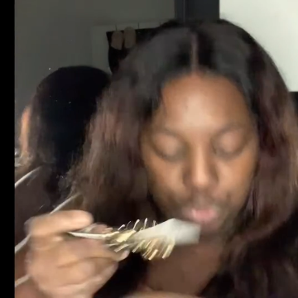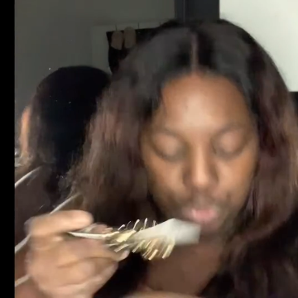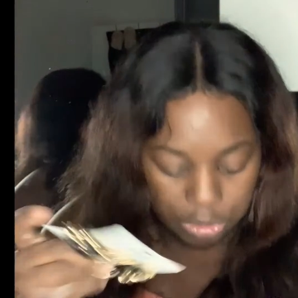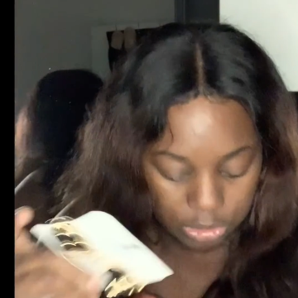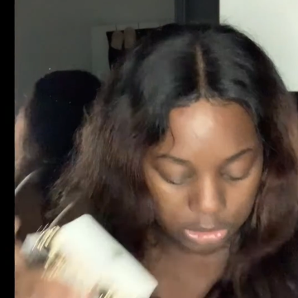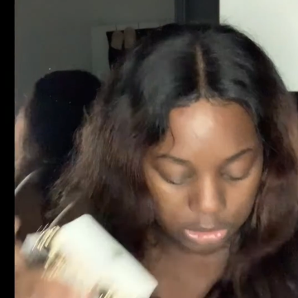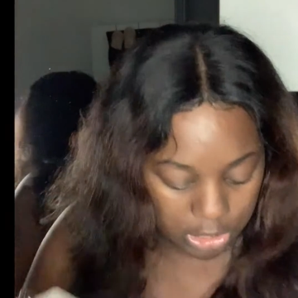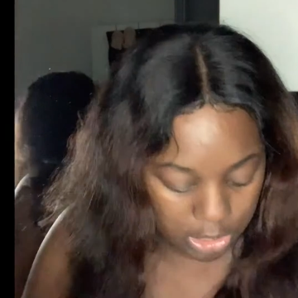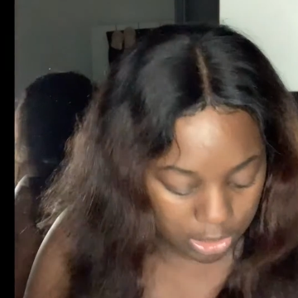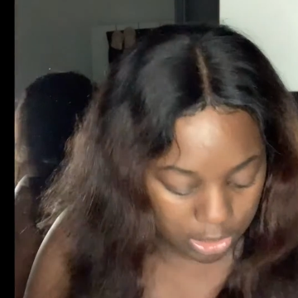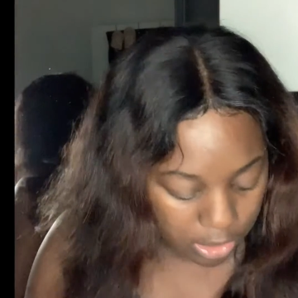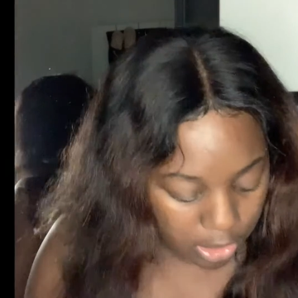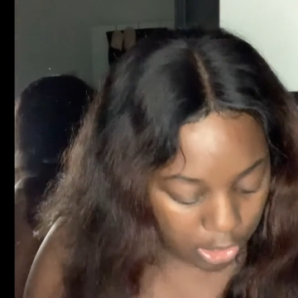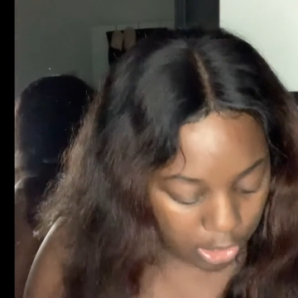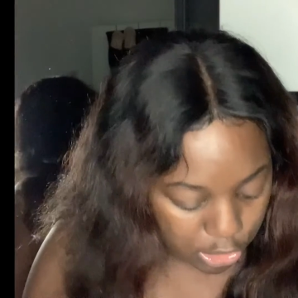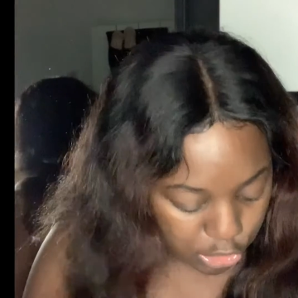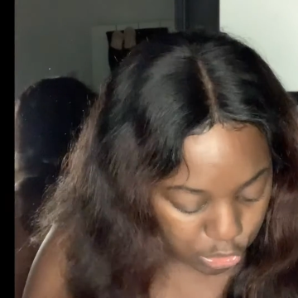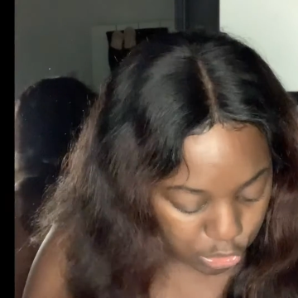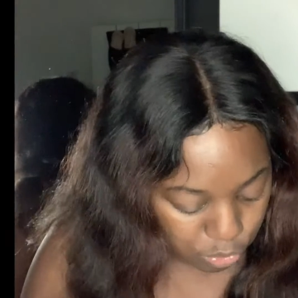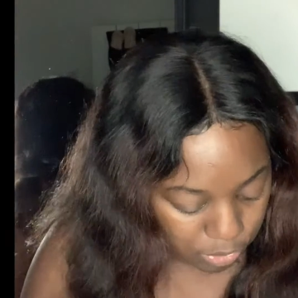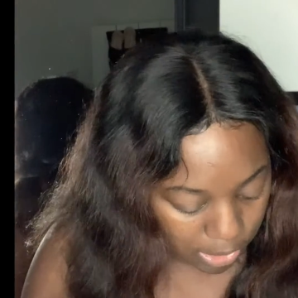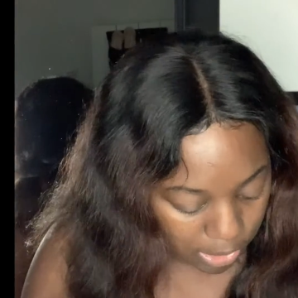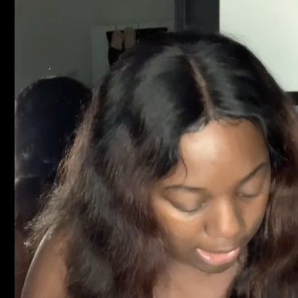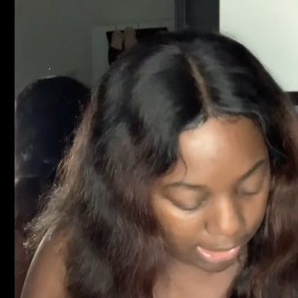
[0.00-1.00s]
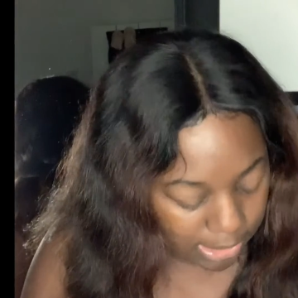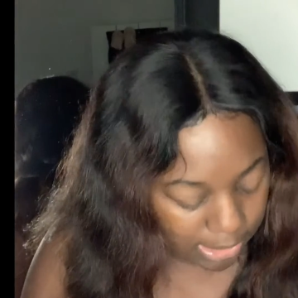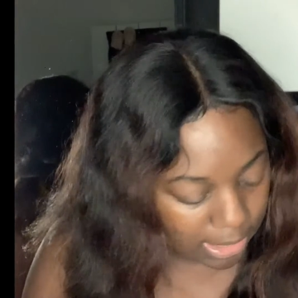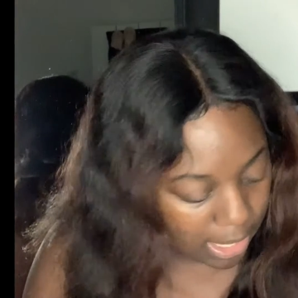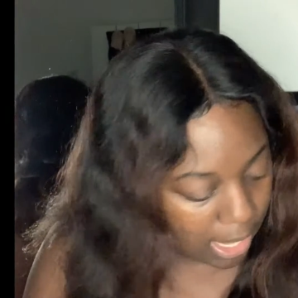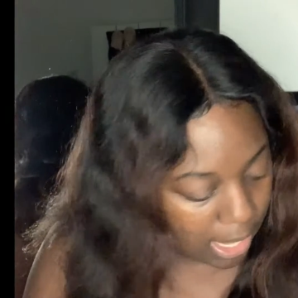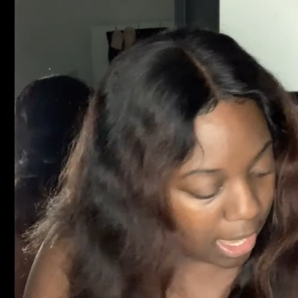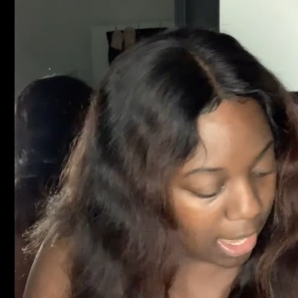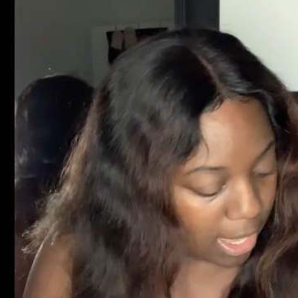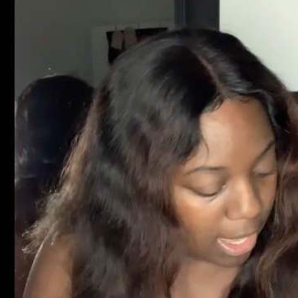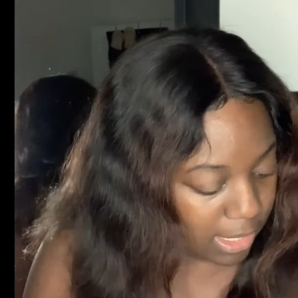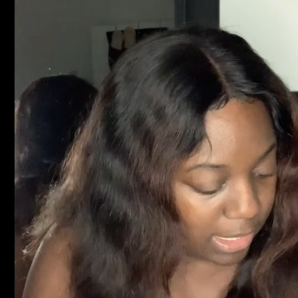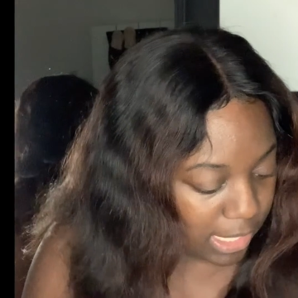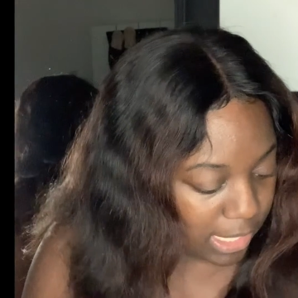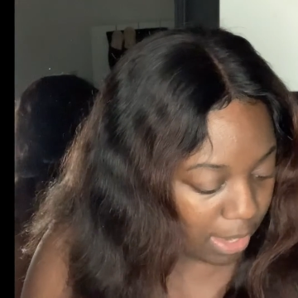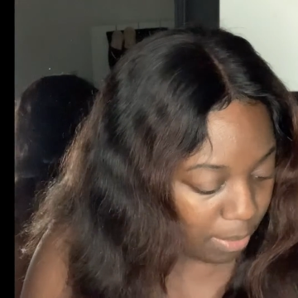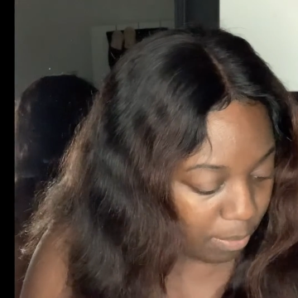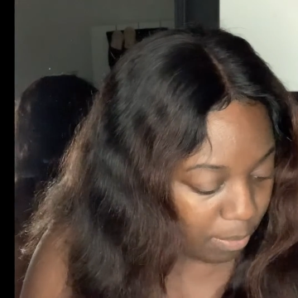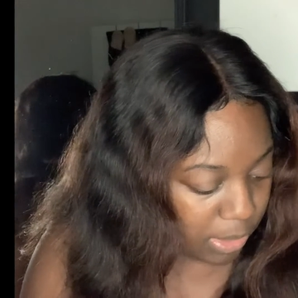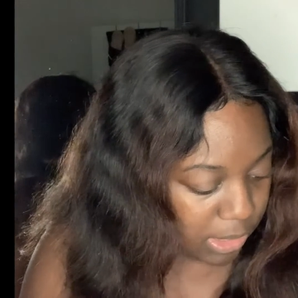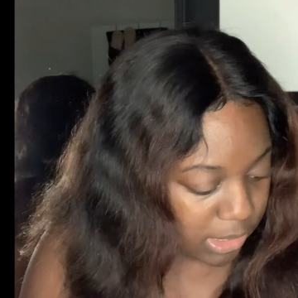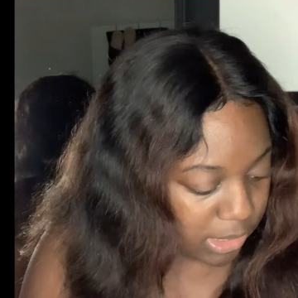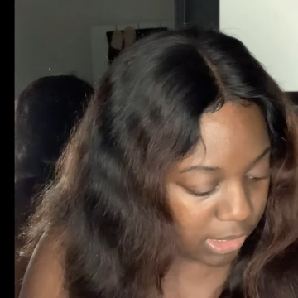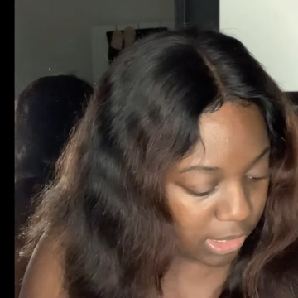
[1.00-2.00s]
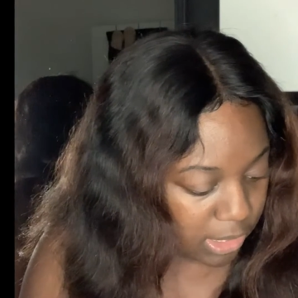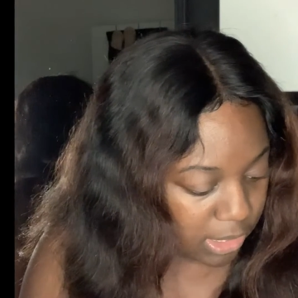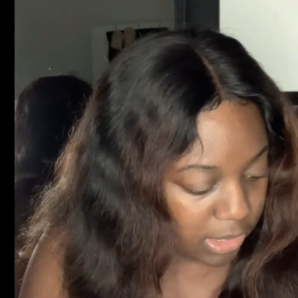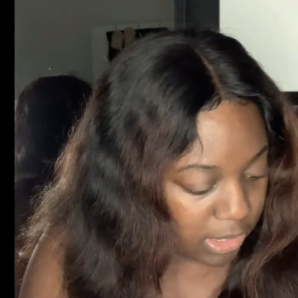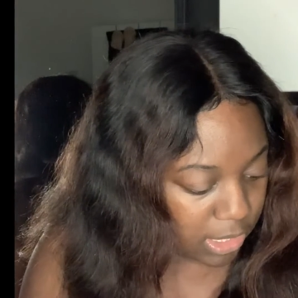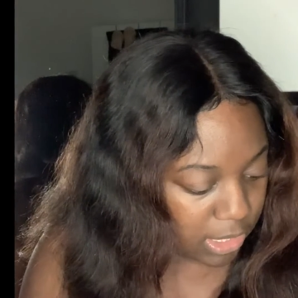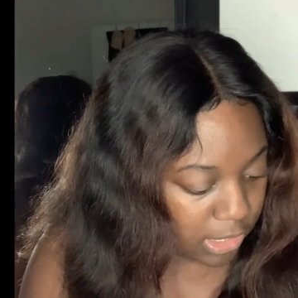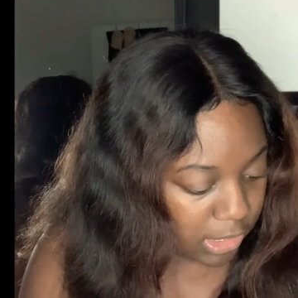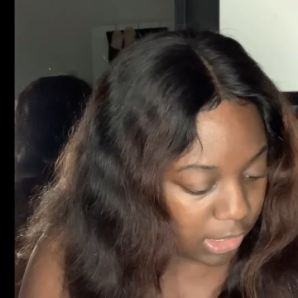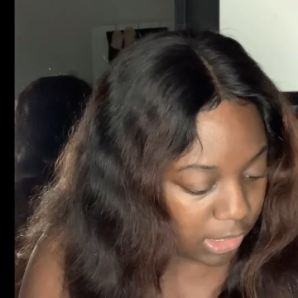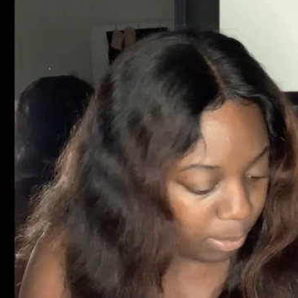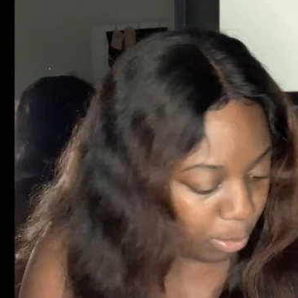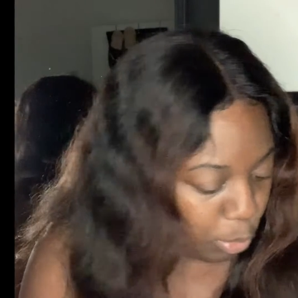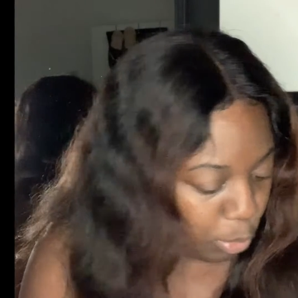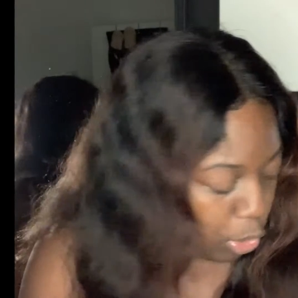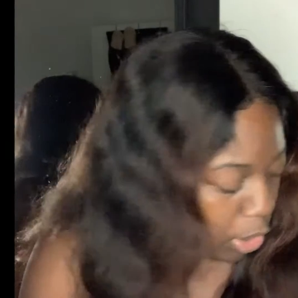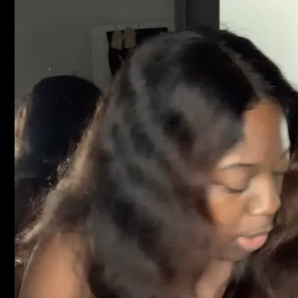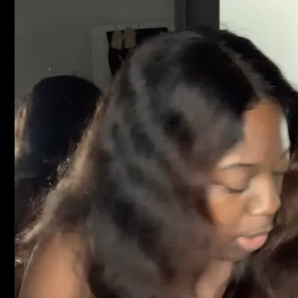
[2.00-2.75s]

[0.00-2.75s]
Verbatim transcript: Yeah, $2.99. That was a nothing more